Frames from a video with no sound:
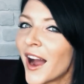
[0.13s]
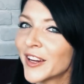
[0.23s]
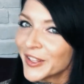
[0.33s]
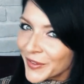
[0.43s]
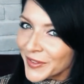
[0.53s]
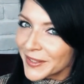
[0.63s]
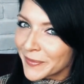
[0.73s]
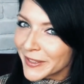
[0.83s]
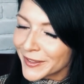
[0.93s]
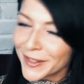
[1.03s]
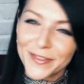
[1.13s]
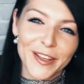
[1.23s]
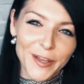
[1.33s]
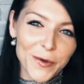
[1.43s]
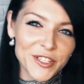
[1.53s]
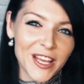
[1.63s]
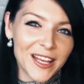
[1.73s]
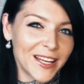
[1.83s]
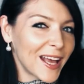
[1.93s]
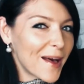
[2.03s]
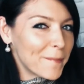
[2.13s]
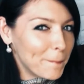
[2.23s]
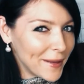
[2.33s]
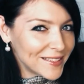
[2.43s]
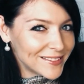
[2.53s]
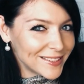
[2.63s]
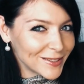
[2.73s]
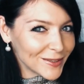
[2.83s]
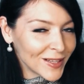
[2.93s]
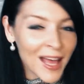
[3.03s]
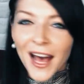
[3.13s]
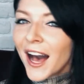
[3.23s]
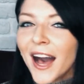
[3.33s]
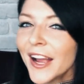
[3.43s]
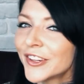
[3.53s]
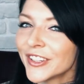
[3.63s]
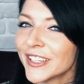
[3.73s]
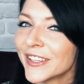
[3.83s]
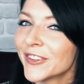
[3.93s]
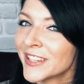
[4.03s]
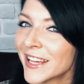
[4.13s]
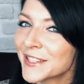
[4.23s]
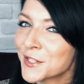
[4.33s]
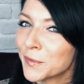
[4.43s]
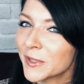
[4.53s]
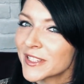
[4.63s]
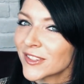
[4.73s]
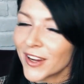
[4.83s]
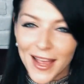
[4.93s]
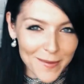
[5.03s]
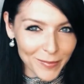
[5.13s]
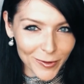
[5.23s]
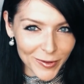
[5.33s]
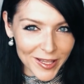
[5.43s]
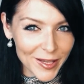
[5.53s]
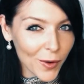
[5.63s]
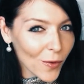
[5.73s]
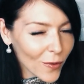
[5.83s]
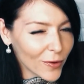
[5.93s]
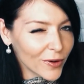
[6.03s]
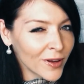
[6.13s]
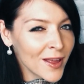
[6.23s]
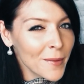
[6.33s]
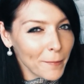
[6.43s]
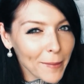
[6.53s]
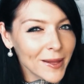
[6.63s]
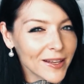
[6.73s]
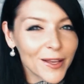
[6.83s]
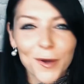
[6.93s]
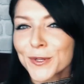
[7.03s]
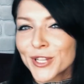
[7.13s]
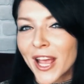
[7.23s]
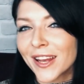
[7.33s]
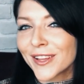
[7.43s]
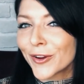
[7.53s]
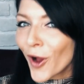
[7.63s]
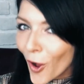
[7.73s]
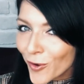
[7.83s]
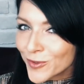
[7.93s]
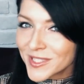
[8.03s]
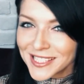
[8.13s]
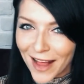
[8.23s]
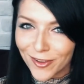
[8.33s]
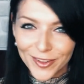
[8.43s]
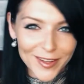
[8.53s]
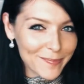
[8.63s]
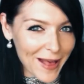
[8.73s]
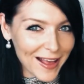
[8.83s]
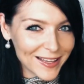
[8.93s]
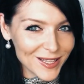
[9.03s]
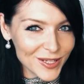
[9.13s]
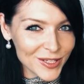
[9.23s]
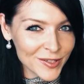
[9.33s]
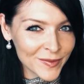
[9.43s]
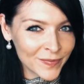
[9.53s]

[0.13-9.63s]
Are you in the middle of negotiating a big deal, hiring your next superstar employee, or maybe negotiating your own salary package?